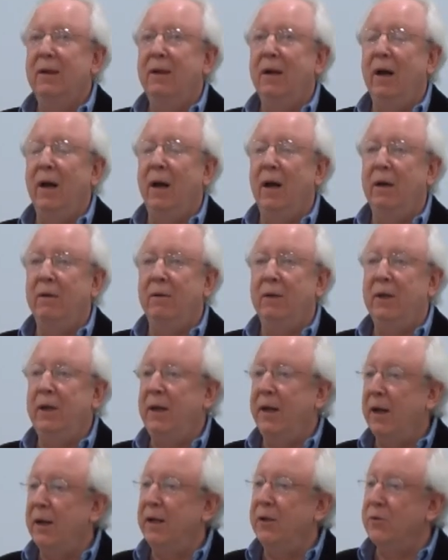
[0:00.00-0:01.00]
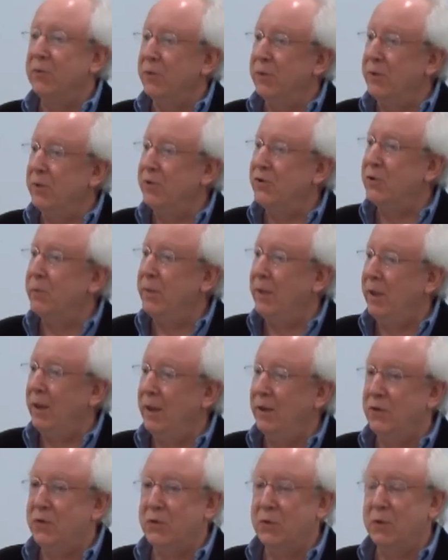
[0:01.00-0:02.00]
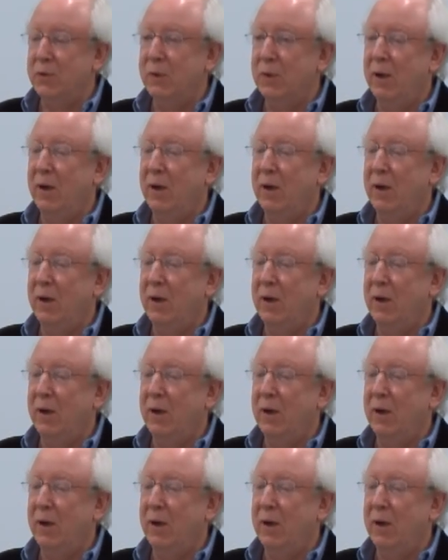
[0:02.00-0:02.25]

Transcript: and he had introduced me into,